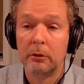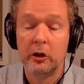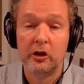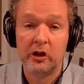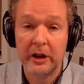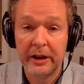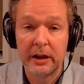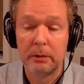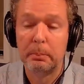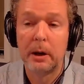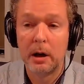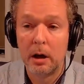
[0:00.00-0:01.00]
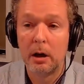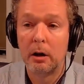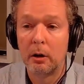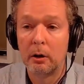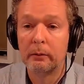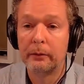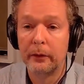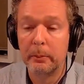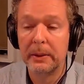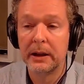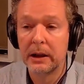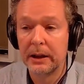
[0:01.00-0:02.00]
Shia part of the
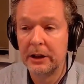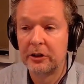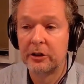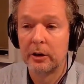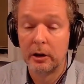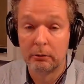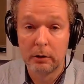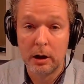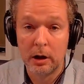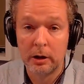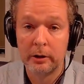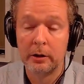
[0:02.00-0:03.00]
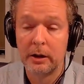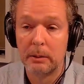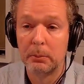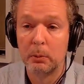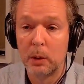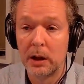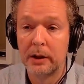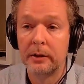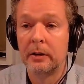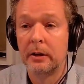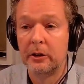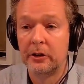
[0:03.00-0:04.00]
Middle East, Iran, number
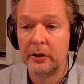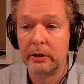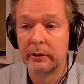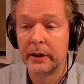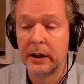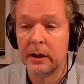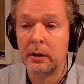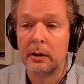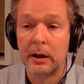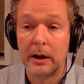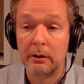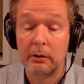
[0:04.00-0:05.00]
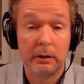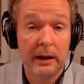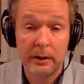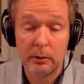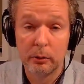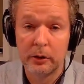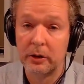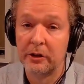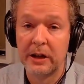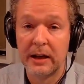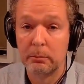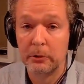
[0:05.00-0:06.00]
one, Syria, and also
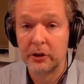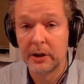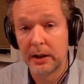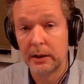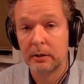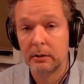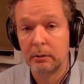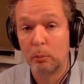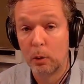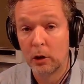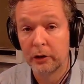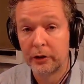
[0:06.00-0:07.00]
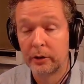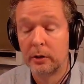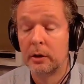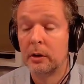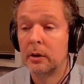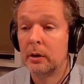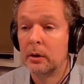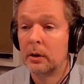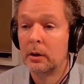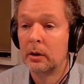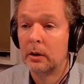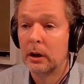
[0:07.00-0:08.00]
Saddam Hussein was.
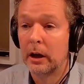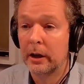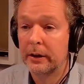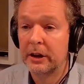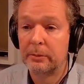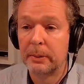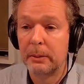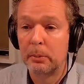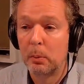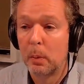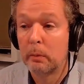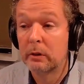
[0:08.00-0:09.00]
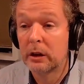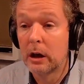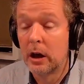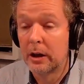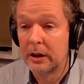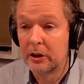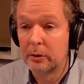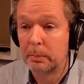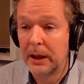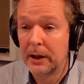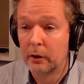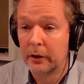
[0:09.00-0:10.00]
These people were regarded as
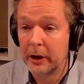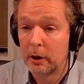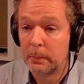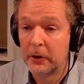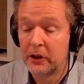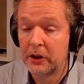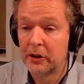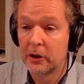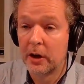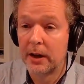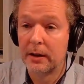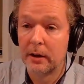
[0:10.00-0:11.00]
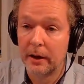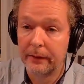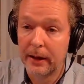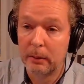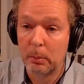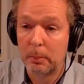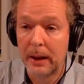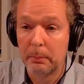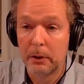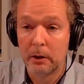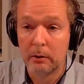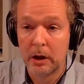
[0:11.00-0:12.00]
being on the opposite side, and they were
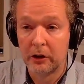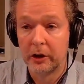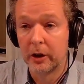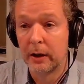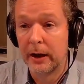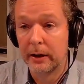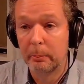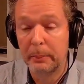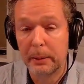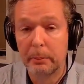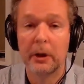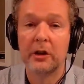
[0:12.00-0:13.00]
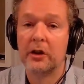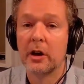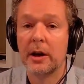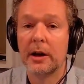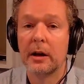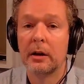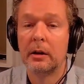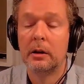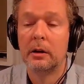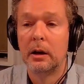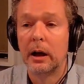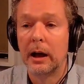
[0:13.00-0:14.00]
backed by Russia and a bit by China.
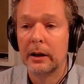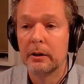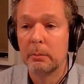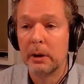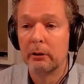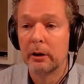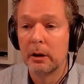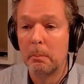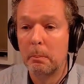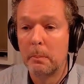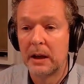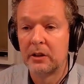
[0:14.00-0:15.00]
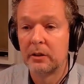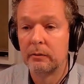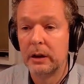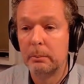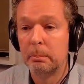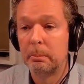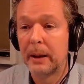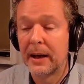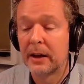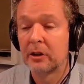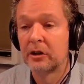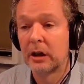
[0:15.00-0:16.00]
And America massively
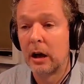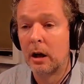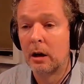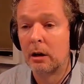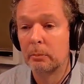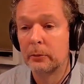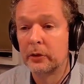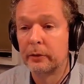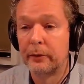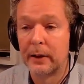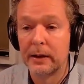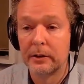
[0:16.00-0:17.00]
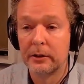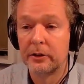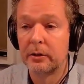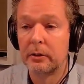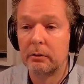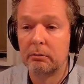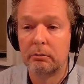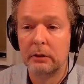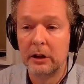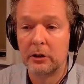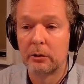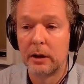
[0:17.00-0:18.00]
backs, arms, funds
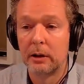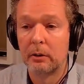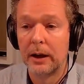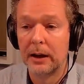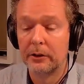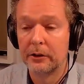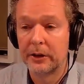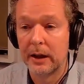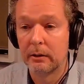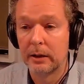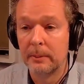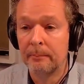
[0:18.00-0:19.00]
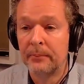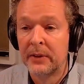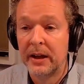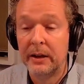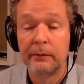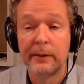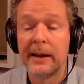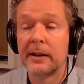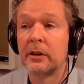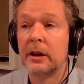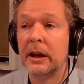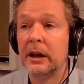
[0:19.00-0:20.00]
Israel and Saudi. In
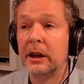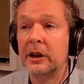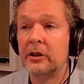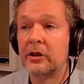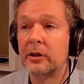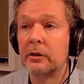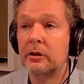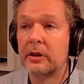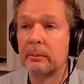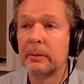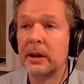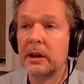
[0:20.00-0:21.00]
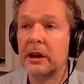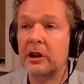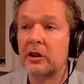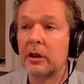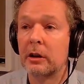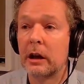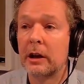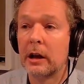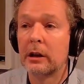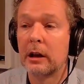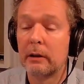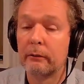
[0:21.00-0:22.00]
fact, it is something that is an
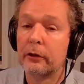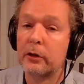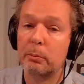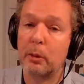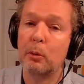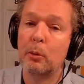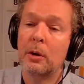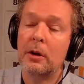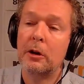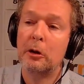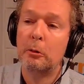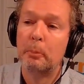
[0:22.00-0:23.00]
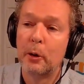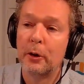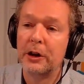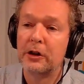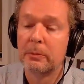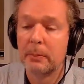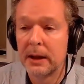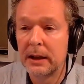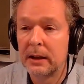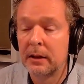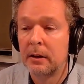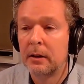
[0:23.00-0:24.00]
uncomfortable point to
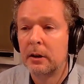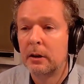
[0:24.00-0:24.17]
make,